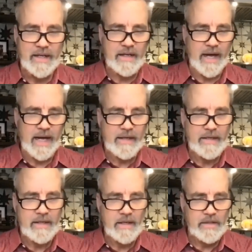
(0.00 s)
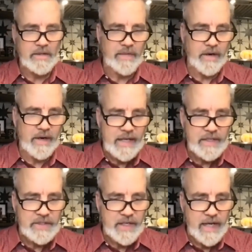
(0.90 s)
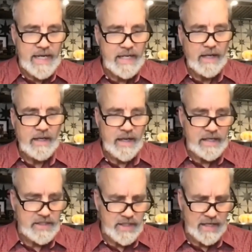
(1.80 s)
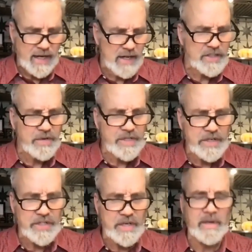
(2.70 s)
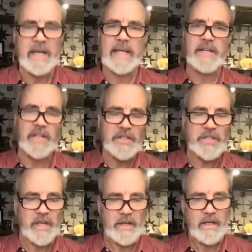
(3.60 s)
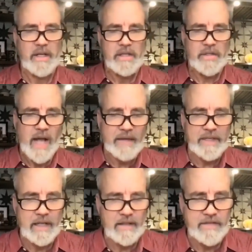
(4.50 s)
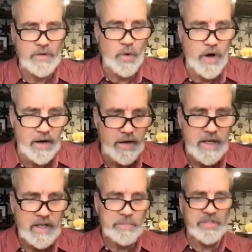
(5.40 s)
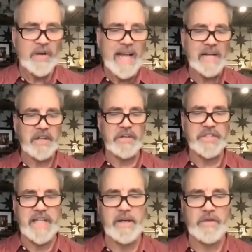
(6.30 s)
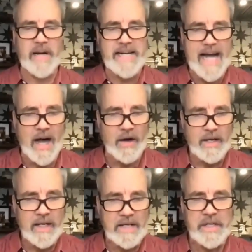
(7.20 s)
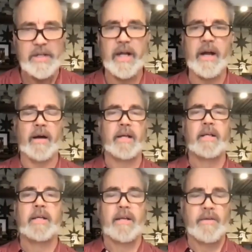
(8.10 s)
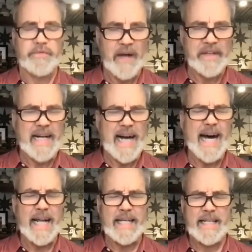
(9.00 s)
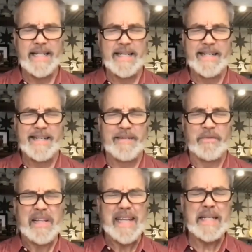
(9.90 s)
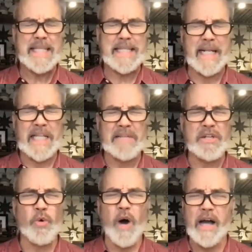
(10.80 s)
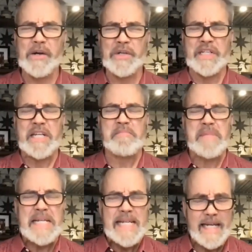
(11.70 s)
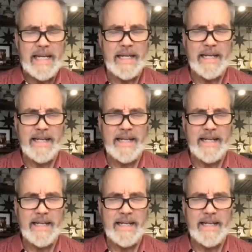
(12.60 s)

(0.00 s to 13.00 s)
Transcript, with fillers: Okay. So there is a, a, a, not a tradition, but a condition to having the living water. Put your hands on your stomach right now and declare, Father God, release the living waters in me,